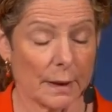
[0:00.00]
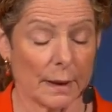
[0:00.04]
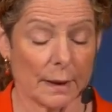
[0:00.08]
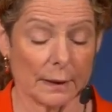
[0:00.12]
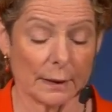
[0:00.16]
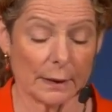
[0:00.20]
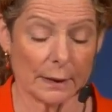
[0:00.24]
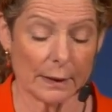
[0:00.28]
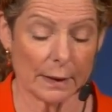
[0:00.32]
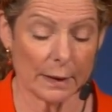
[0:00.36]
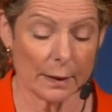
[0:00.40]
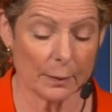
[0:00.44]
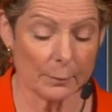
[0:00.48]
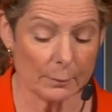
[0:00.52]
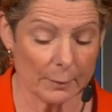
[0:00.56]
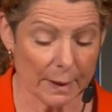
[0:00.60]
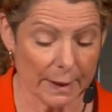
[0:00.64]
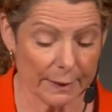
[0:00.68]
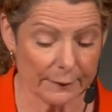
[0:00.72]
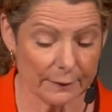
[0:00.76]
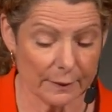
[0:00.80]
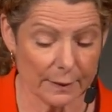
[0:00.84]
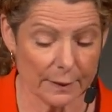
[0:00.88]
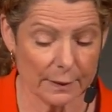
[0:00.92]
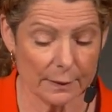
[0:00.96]
unclear
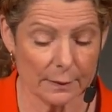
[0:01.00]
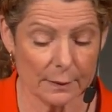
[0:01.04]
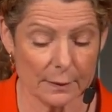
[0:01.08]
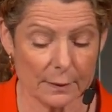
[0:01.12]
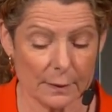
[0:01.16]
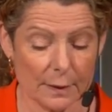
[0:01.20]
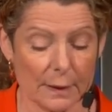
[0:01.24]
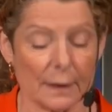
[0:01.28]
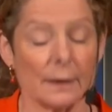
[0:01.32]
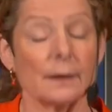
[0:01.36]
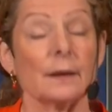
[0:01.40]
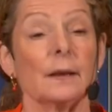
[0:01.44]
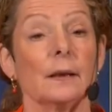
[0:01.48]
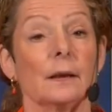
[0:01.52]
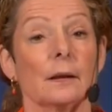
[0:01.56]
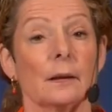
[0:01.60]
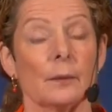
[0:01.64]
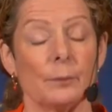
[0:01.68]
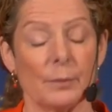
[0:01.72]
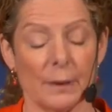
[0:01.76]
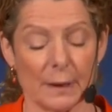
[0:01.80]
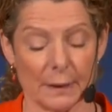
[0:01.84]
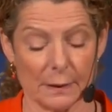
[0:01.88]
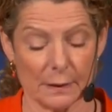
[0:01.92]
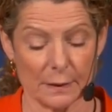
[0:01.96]
mandate and
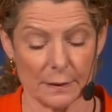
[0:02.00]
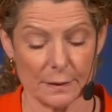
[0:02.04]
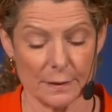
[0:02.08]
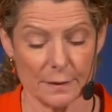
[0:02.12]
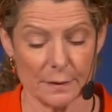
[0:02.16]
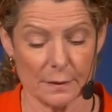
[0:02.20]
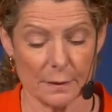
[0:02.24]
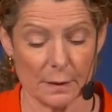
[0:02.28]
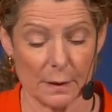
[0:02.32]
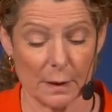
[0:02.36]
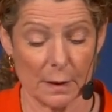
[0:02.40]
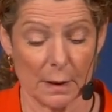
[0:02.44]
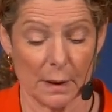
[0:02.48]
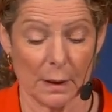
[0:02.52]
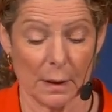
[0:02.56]
independence.